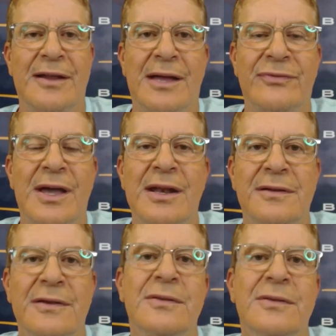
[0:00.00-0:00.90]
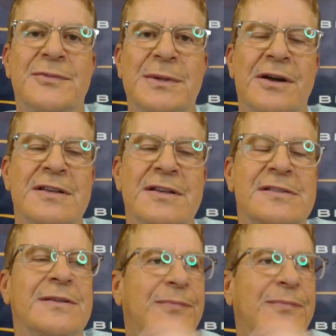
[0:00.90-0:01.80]
got to do this because
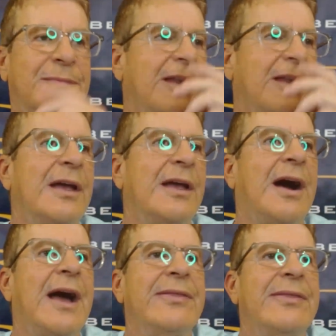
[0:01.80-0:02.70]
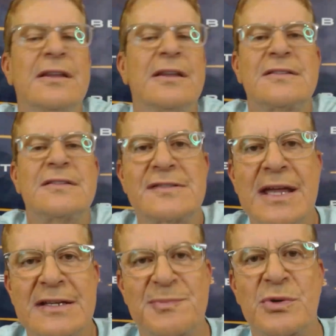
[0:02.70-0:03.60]
I think it's the state of sports
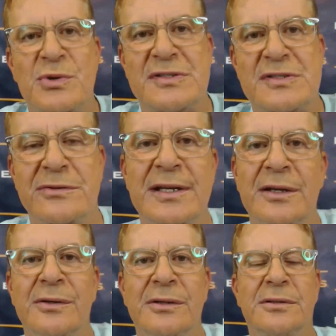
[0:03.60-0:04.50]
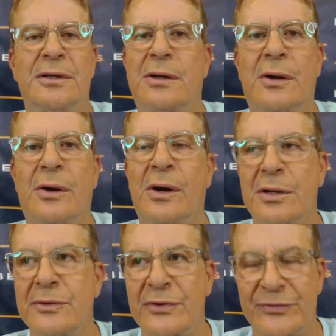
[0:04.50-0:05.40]
talk radio all over
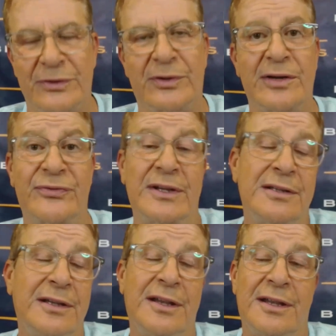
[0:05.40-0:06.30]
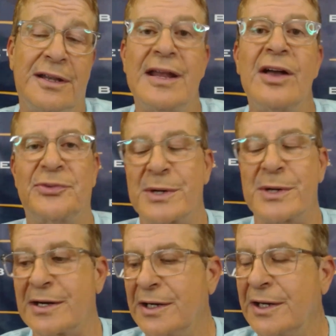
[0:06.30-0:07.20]
Philadelphia and
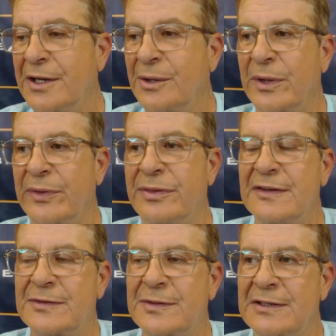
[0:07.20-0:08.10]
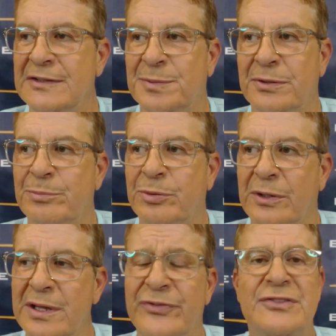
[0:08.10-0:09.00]
elsewhere with these this
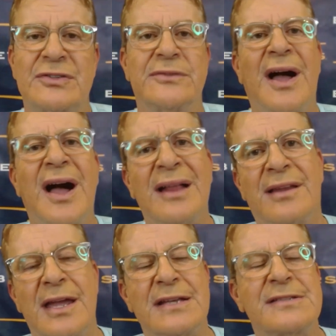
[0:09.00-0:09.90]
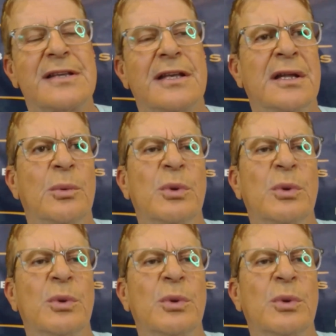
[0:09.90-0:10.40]
proliferation of hot takes,